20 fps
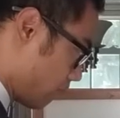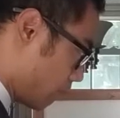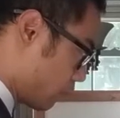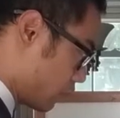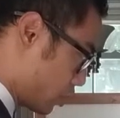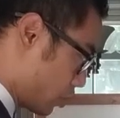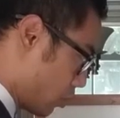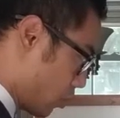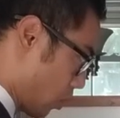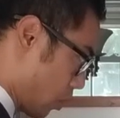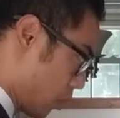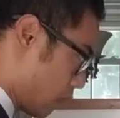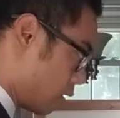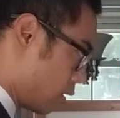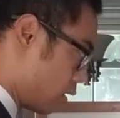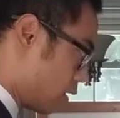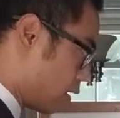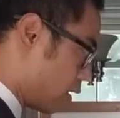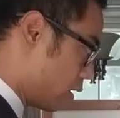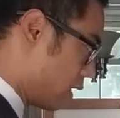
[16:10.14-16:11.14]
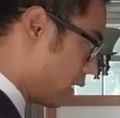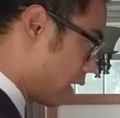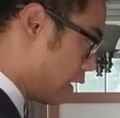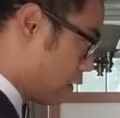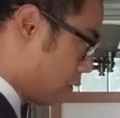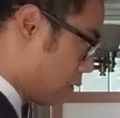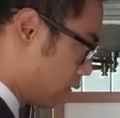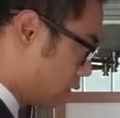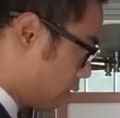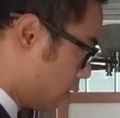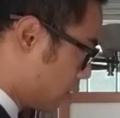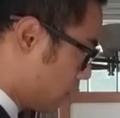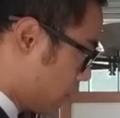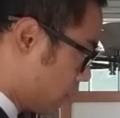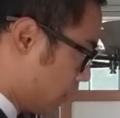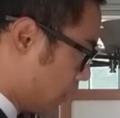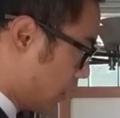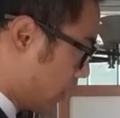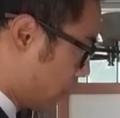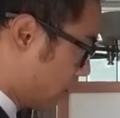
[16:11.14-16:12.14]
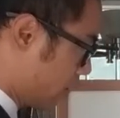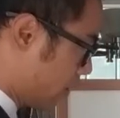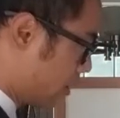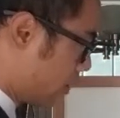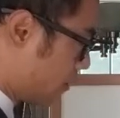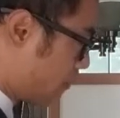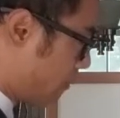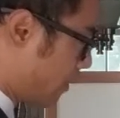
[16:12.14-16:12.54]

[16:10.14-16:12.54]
for sure, now in the